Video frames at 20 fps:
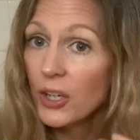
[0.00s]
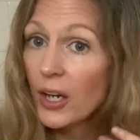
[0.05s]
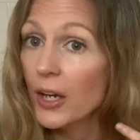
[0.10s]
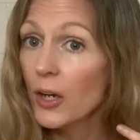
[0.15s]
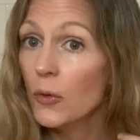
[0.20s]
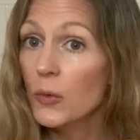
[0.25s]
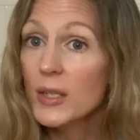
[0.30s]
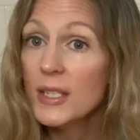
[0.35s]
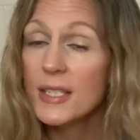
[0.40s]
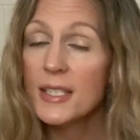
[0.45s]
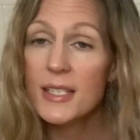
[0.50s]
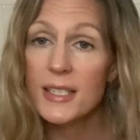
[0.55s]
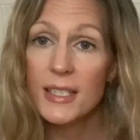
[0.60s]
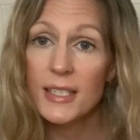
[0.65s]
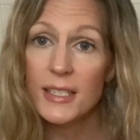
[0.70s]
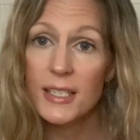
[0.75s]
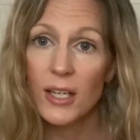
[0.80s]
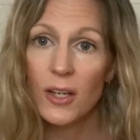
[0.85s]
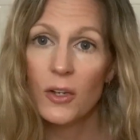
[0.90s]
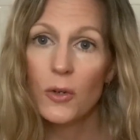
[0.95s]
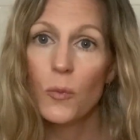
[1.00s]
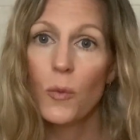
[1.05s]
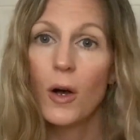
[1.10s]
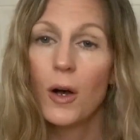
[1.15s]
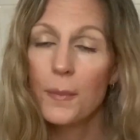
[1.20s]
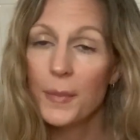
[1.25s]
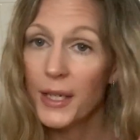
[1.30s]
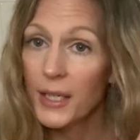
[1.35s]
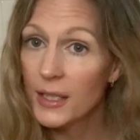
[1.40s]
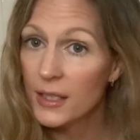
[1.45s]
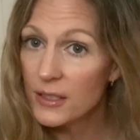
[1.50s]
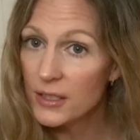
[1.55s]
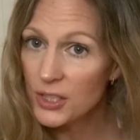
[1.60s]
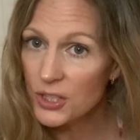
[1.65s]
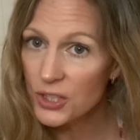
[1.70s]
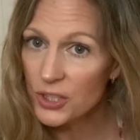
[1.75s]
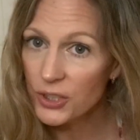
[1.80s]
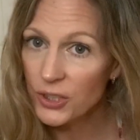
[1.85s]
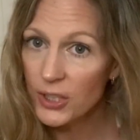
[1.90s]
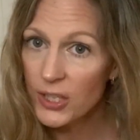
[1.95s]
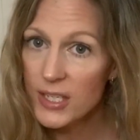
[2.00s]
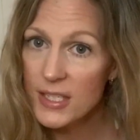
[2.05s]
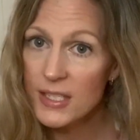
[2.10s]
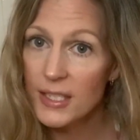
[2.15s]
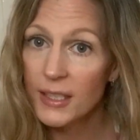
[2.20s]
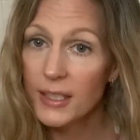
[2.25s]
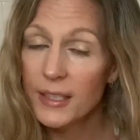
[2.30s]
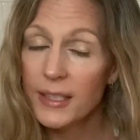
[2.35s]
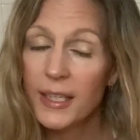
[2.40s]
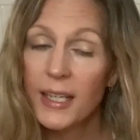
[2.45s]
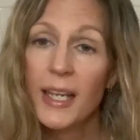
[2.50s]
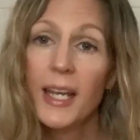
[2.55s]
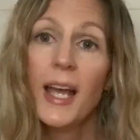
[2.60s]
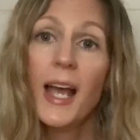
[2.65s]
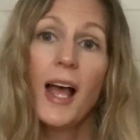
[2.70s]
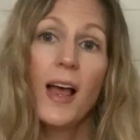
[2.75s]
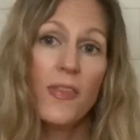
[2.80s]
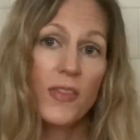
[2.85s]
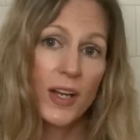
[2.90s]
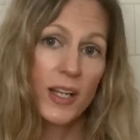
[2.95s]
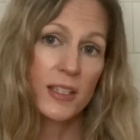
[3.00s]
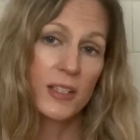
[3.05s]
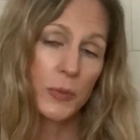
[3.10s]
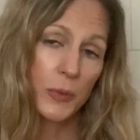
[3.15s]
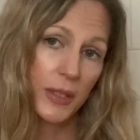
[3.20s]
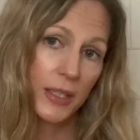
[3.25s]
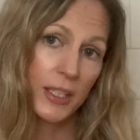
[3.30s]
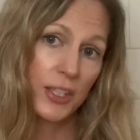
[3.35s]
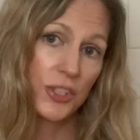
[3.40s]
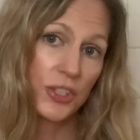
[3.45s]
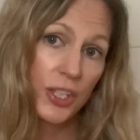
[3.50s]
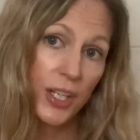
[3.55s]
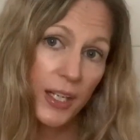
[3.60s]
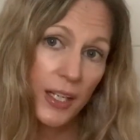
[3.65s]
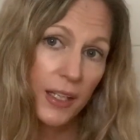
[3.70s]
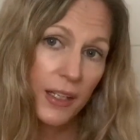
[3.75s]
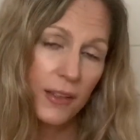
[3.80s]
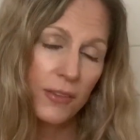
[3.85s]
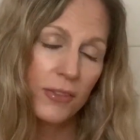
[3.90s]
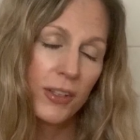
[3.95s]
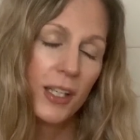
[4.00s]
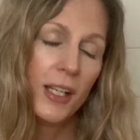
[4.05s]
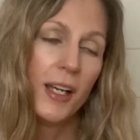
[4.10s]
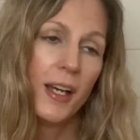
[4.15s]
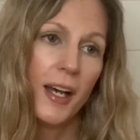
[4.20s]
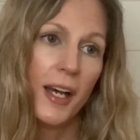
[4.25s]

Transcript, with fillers: I always sit down while my conditioner is in, and that's when I shave.